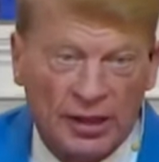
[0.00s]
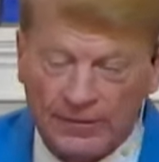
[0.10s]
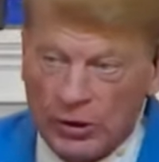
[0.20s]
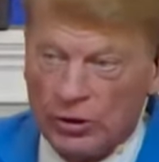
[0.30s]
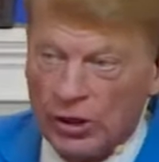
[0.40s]

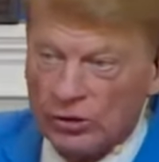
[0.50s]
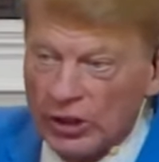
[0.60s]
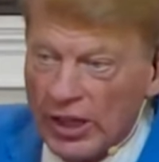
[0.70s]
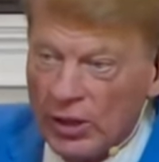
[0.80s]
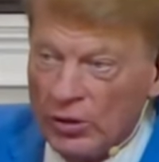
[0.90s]
a few years
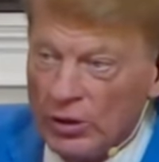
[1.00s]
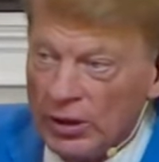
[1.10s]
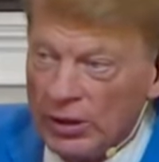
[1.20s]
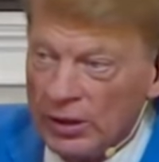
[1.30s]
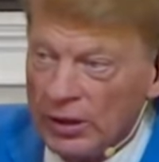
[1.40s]
ago,
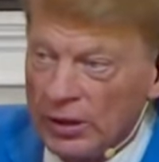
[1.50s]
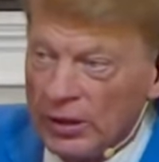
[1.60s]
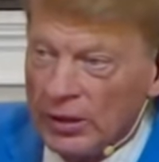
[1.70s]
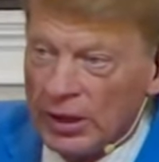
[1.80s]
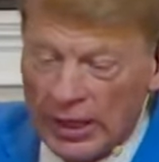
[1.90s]

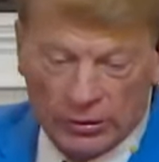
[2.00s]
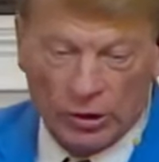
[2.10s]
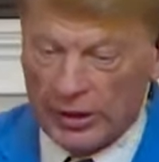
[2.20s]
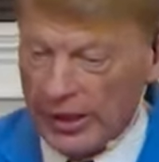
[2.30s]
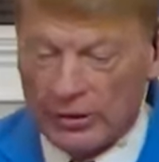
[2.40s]
I don't
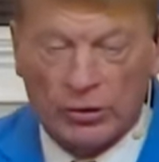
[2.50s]
know now,